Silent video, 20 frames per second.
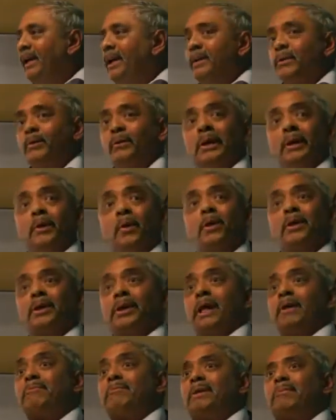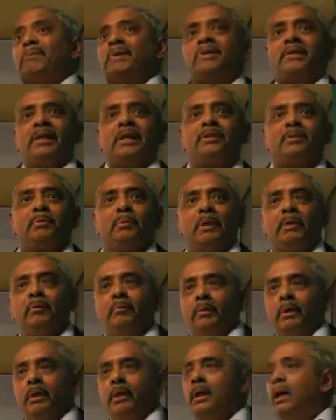So they don't keep them as salesmen.
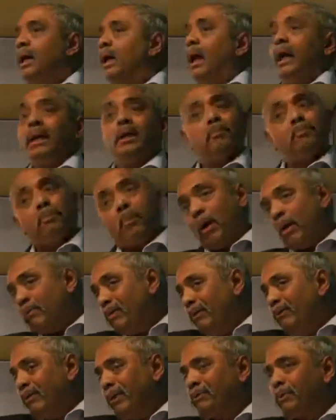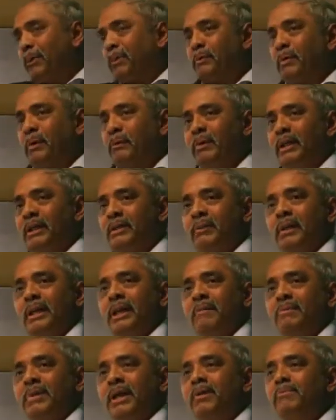And the problem with most people is when
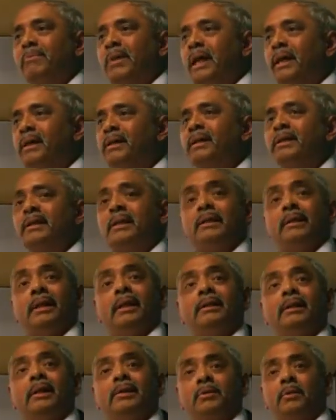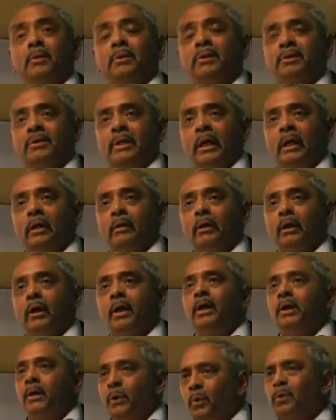they become managers, they think they shouldn't sell.
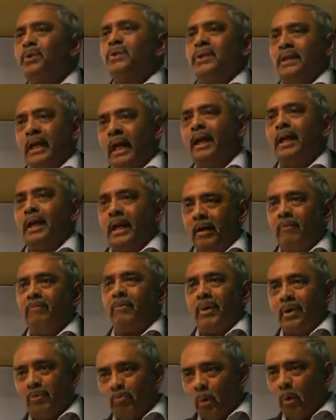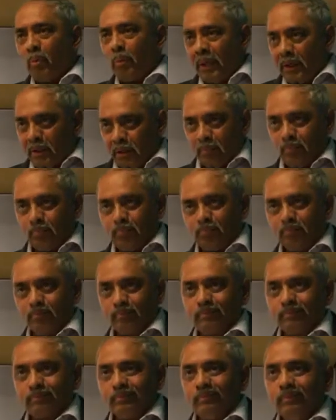You sell every moment.
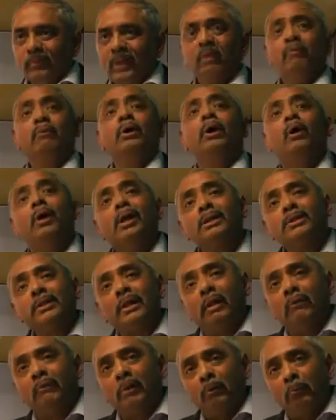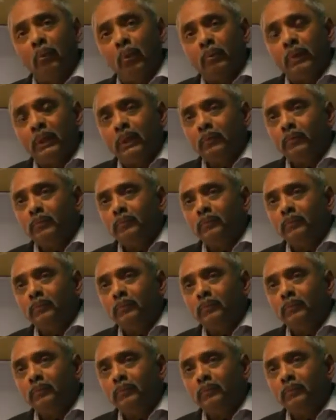We all sell every moment.